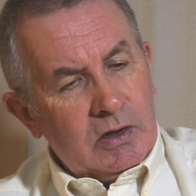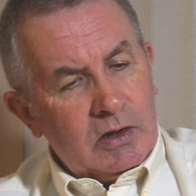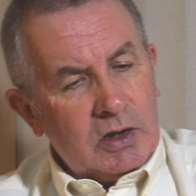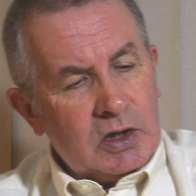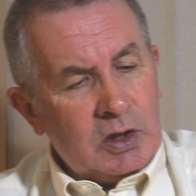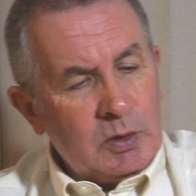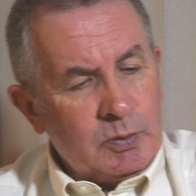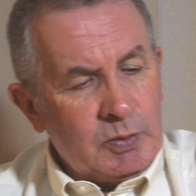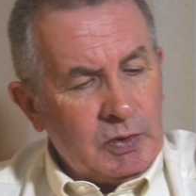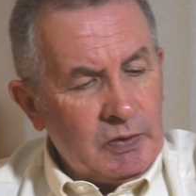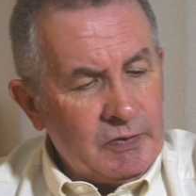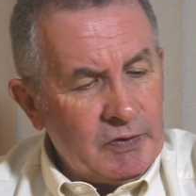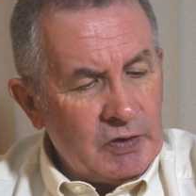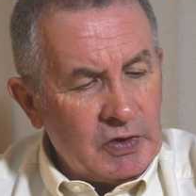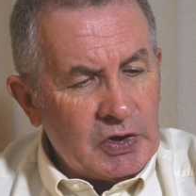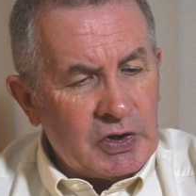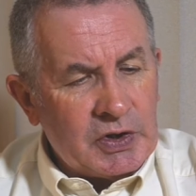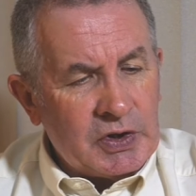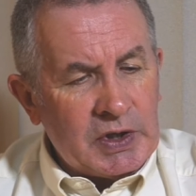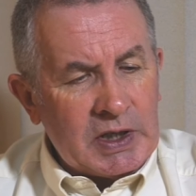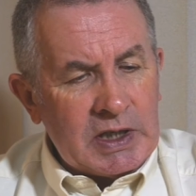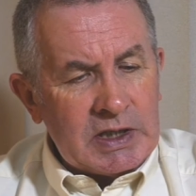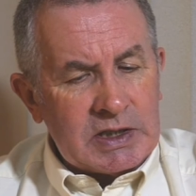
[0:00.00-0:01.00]
couple of other
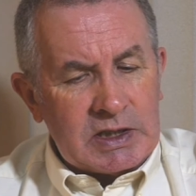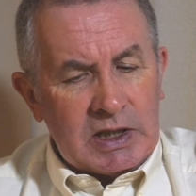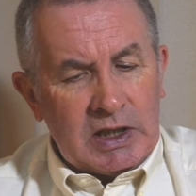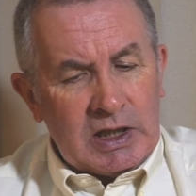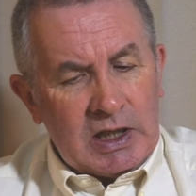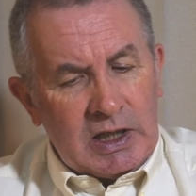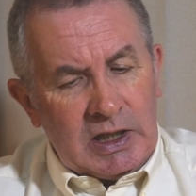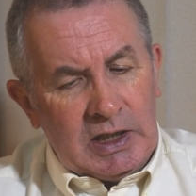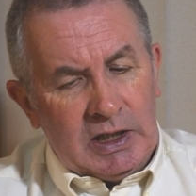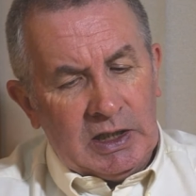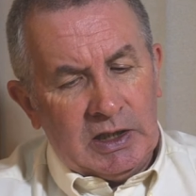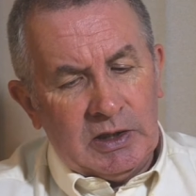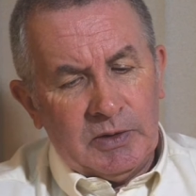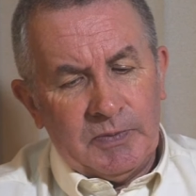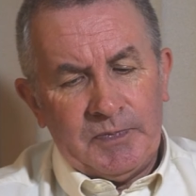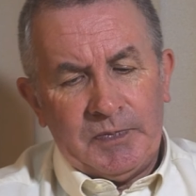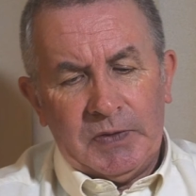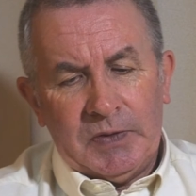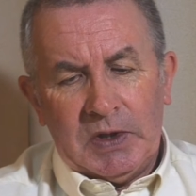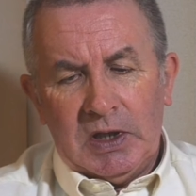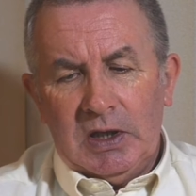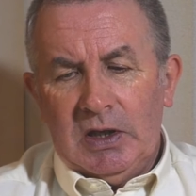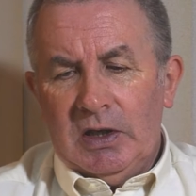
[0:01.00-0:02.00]
things I like:
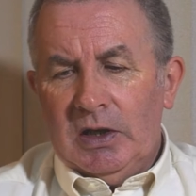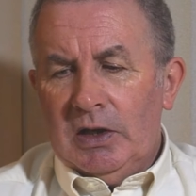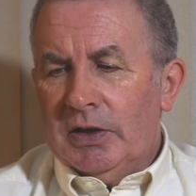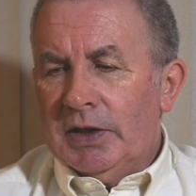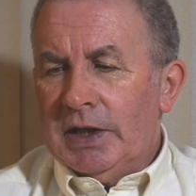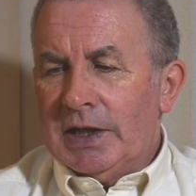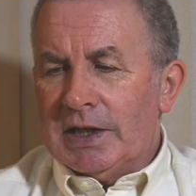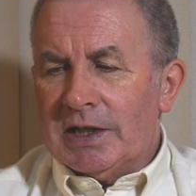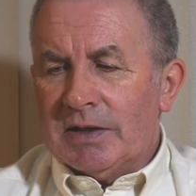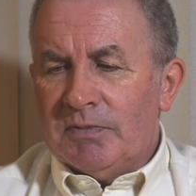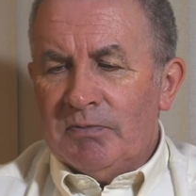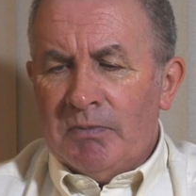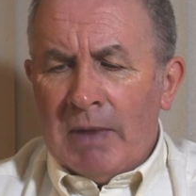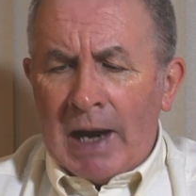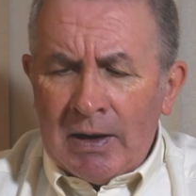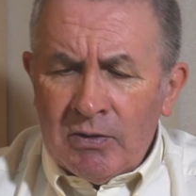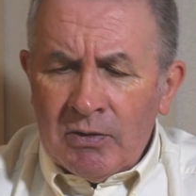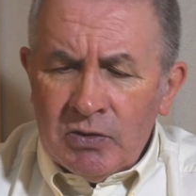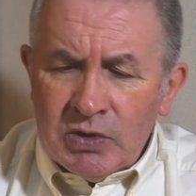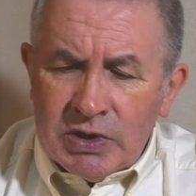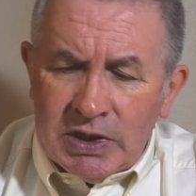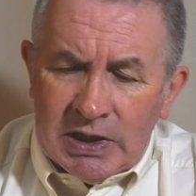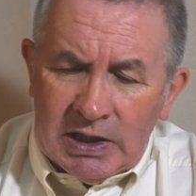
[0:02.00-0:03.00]
this
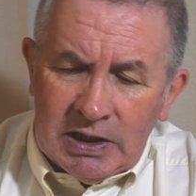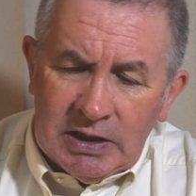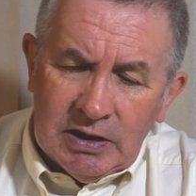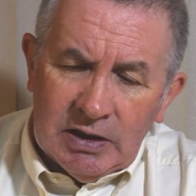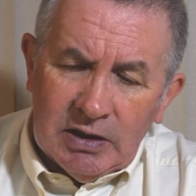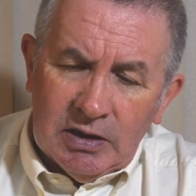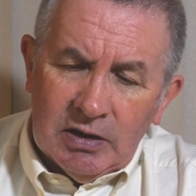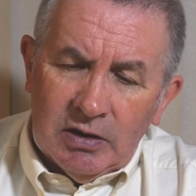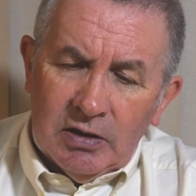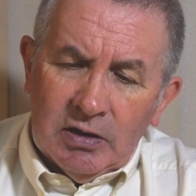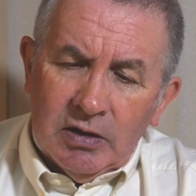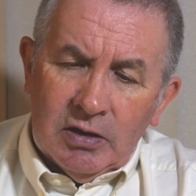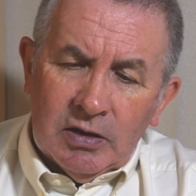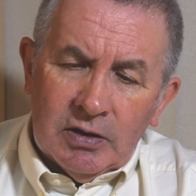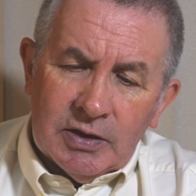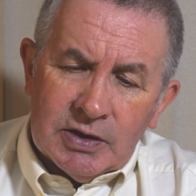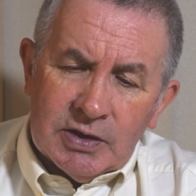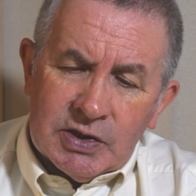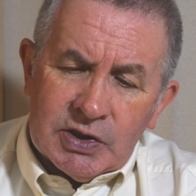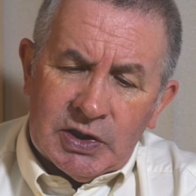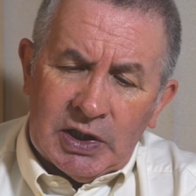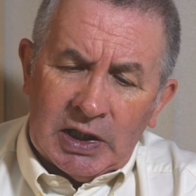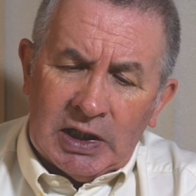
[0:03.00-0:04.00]
mounting, the
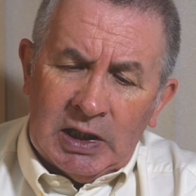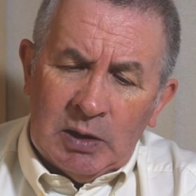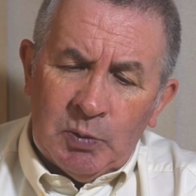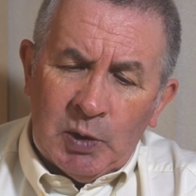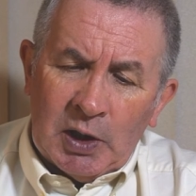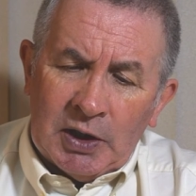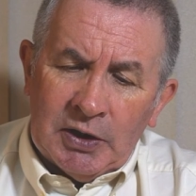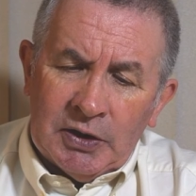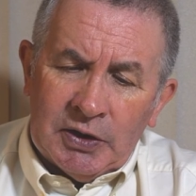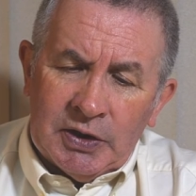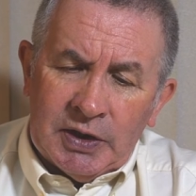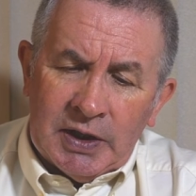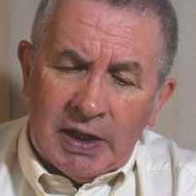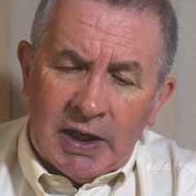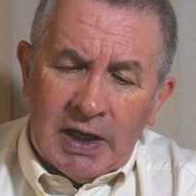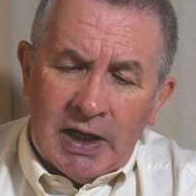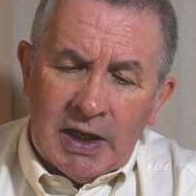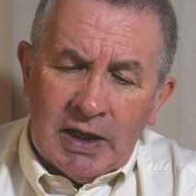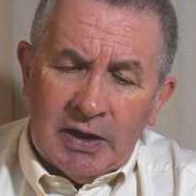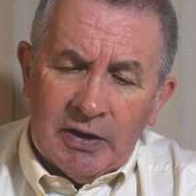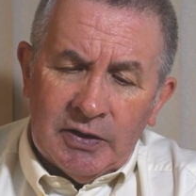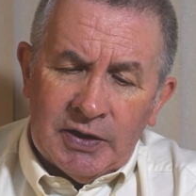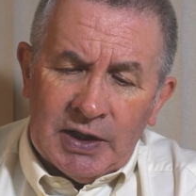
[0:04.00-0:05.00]
sticky pad
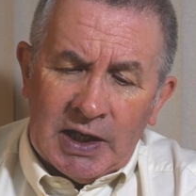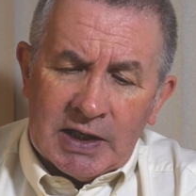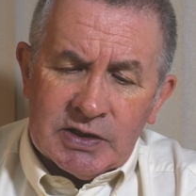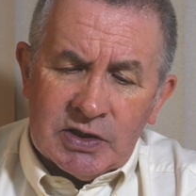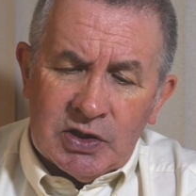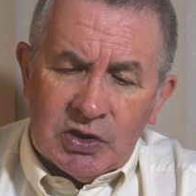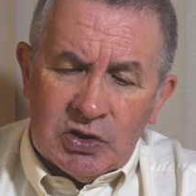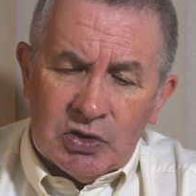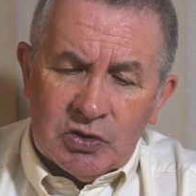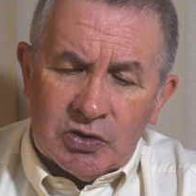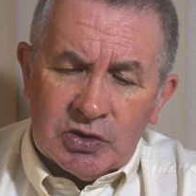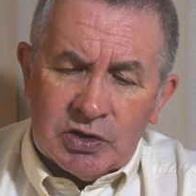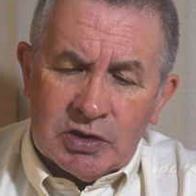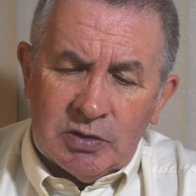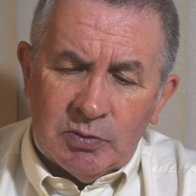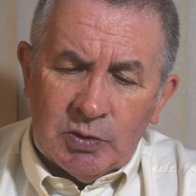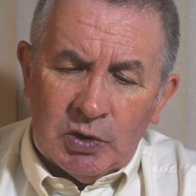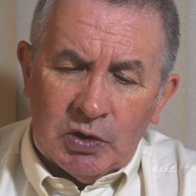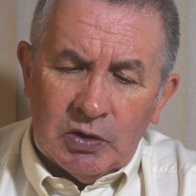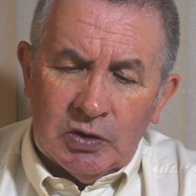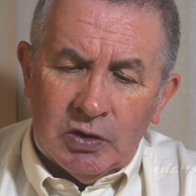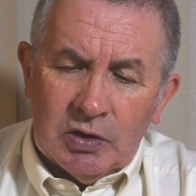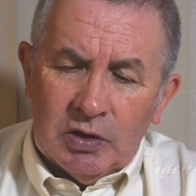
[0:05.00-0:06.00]
there, that's
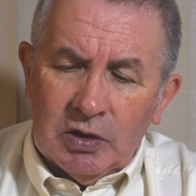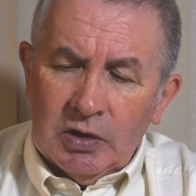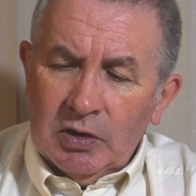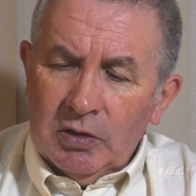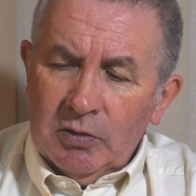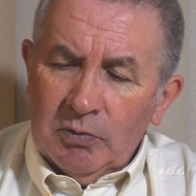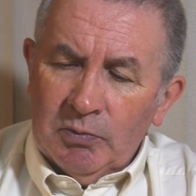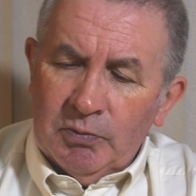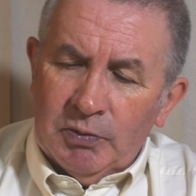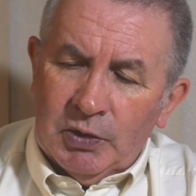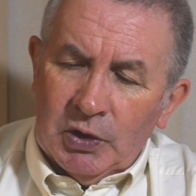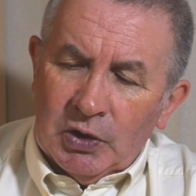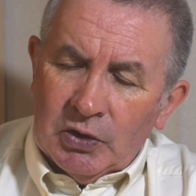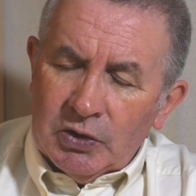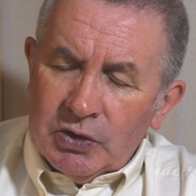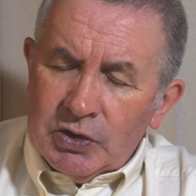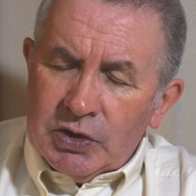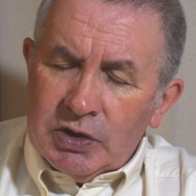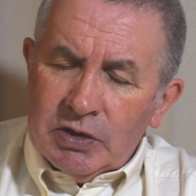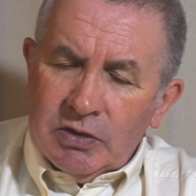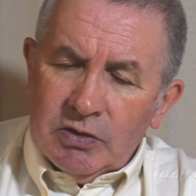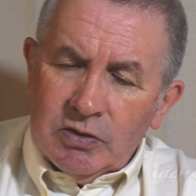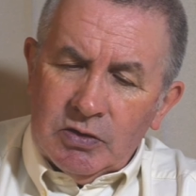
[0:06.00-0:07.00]
adjustable,
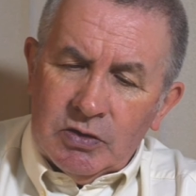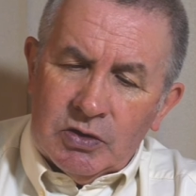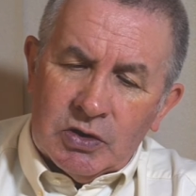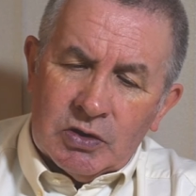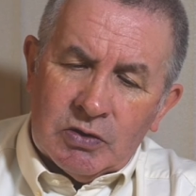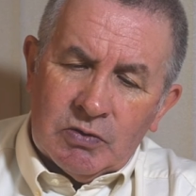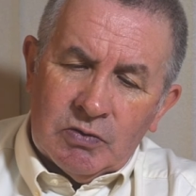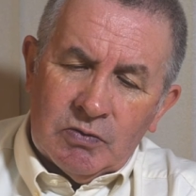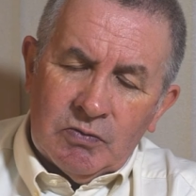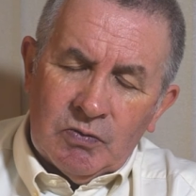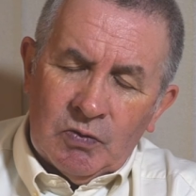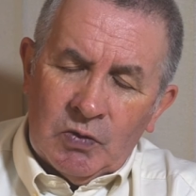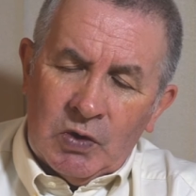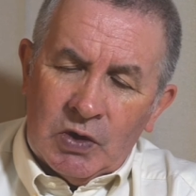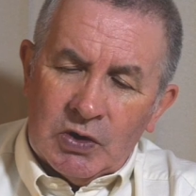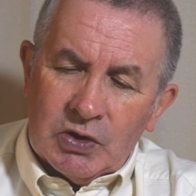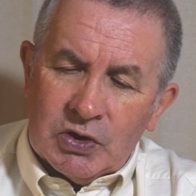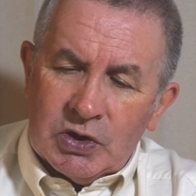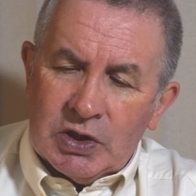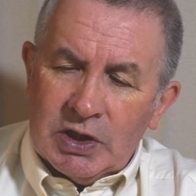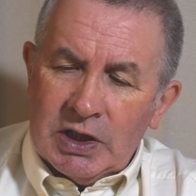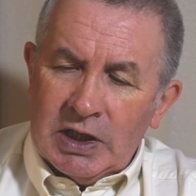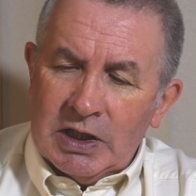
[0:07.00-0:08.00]
but just
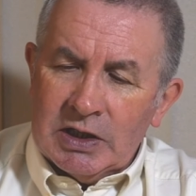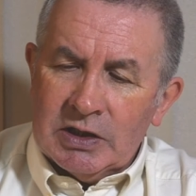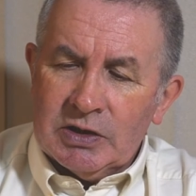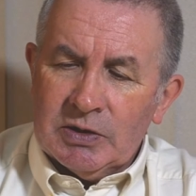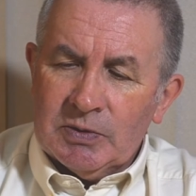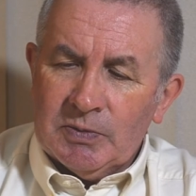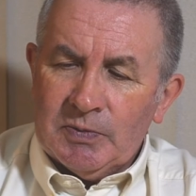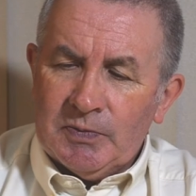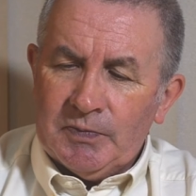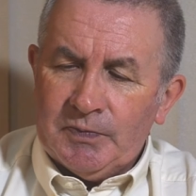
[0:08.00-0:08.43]
watch this.